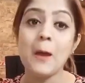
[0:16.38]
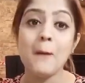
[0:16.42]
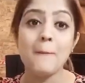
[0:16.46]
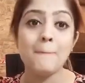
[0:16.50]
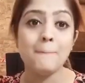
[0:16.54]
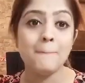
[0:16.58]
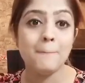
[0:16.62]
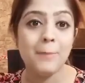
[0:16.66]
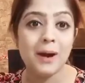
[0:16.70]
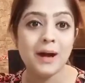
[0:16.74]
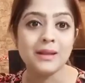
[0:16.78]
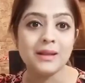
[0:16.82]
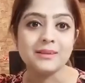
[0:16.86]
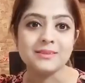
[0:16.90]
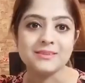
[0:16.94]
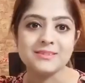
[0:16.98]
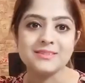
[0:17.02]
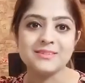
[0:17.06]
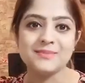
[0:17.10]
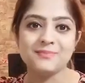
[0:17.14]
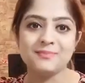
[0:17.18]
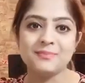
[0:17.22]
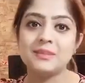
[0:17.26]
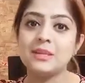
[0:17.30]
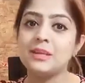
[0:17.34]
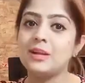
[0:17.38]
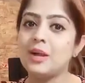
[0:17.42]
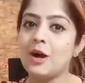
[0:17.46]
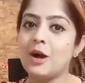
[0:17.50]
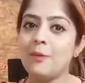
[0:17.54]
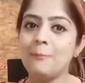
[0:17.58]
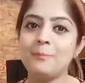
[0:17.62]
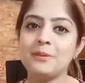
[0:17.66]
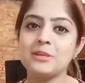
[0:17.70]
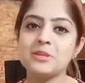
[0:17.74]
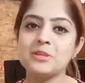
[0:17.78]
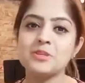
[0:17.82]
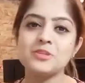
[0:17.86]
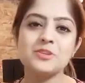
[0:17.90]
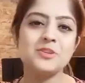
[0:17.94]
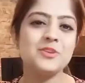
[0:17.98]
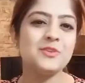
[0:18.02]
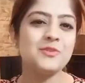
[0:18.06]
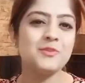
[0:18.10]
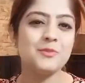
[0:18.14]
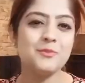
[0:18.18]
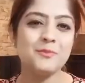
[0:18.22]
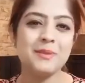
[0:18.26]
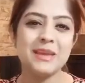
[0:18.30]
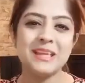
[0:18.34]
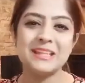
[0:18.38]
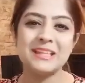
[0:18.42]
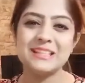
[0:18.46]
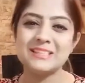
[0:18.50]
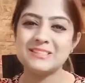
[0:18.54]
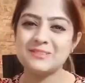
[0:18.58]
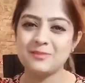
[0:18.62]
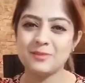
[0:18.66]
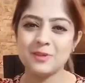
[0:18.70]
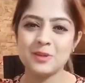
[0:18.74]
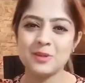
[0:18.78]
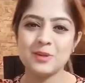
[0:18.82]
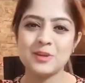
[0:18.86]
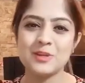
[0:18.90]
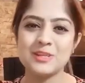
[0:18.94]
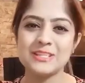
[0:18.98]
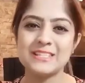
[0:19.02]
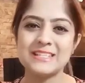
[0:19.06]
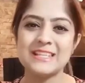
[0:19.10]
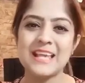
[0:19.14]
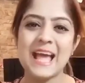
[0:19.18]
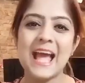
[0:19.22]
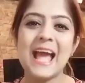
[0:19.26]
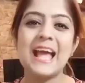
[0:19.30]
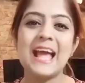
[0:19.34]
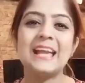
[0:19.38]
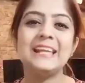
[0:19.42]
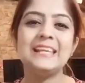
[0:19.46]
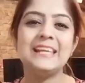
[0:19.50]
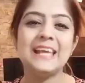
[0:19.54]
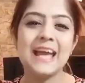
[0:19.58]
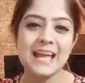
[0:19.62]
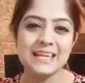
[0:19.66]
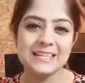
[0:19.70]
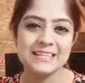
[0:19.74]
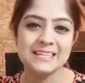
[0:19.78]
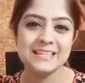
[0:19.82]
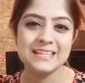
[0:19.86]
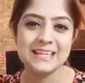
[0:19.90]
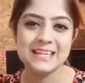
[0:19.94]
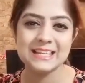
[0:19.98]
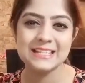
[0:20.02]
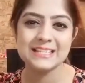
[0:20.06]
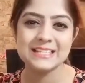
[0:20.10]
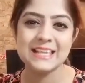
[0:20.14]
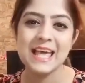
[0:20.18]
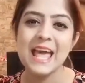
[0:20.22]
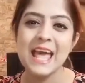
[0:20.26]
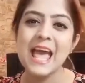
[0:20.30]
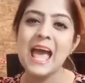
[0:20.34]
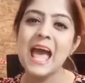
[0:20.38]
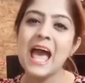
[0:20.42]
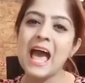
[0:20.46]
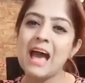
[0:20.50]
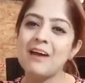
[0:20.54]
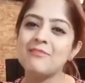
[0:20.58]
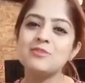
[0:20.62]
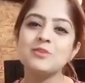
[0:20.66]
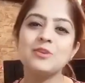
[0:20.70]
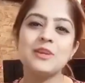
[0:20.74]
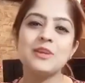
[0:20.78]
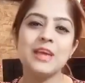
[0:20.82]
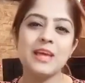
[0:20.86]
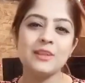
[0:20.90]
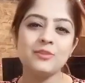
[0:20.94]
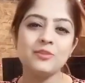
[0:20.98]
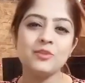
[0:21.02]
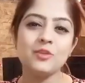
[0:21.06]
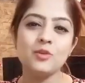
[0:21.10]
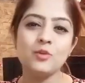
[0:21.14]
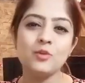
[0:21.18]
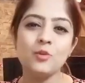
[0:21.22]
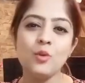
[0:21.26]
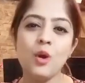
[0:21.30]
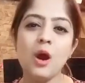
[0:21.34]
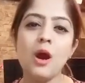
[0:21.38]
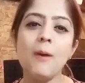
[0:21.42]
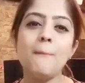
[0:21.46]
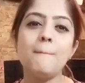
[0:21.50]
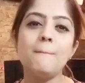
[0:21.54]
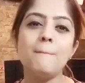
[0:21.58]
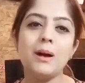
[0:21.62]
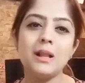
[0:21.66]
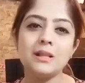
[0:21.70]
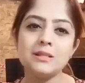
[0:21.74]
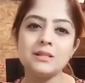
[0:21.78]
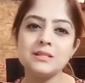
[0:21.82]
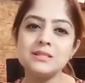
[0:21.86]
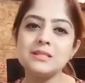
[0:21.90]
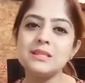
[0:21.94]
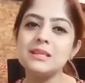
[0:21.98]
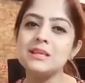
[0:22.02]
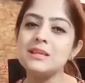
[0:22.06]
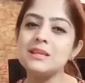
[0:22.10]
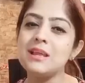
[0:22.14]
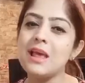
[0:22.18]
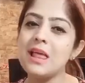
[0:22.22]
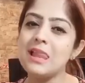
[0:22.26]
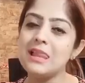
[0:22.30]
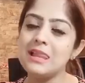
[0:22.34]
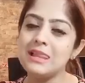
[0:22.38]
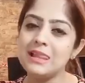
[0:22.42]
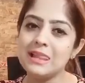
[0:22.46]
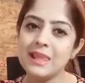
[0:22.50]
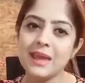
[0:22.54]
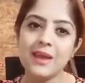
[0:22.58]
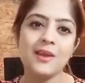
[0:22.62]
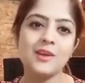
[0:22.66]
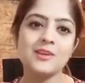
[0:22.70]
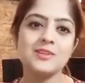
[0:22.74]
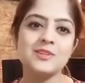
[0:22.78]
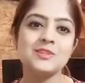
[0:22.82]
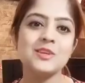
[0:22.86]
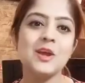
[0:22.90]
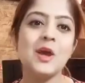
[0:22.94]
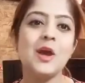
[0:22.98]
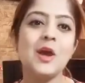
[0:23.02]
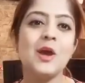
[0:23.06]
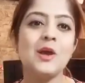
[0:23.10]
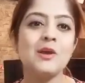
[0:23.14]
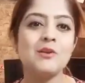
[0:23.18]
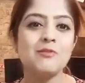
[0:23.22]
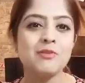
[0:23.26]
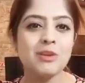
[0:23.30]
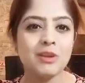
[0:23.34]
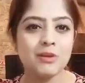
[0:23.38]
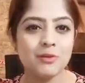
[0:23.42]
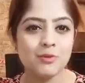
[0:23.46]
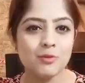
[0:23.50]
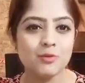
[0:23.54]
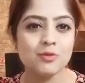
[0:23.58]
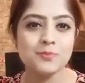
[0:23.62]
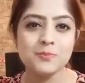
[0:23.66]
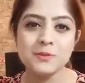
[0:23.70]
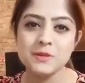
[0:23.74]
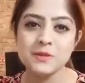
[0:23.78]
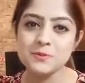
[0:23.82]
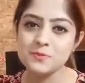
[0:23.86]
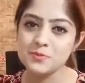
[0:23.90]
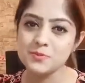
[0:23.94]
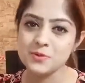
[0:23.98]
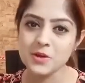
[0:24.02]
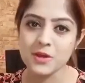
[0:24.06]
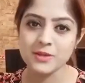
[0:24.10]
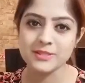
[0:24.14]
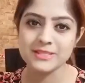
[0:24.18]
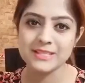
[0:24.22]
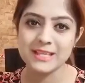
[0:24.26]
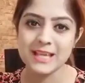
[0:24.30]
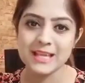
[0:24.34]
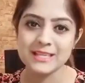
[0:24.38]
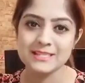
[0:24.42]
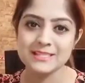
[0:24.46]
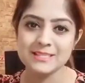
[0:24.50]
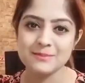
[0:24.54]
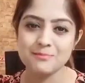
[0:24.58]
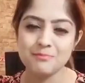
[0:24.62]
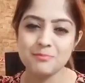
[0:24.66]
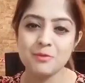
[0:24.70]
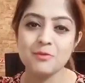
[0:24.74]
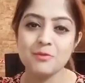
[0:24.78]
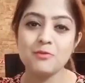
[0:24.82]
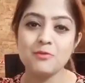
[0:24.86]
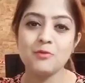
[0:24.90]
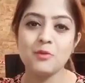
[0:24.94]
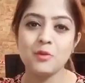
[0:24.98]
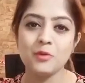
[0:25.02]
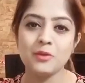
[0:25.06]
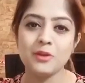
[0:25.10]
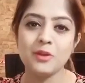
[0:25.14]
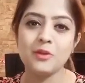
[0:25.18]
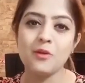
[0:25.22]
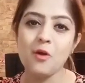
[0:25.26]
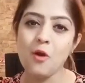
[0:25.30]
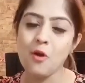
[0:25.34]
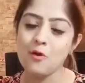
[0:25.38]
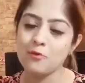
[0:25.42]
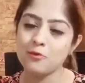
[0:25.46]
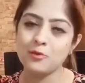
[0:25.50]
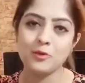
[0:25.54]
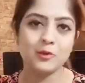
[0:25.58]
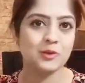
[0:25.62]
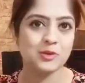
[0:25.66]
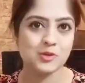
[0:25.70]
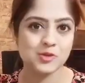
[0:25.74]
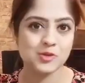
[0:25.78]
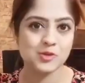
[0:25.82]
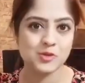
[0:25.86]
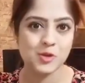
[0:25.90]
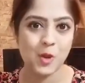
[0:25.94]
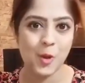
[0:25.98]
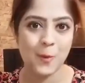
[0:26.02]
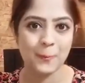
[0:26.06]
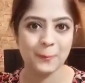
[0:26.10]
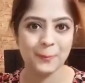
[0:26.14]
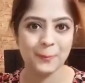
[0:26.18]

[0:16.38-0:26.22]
But the competition remains fierce and candidates have to get through a multi-layered recruitment process before they're offered the job.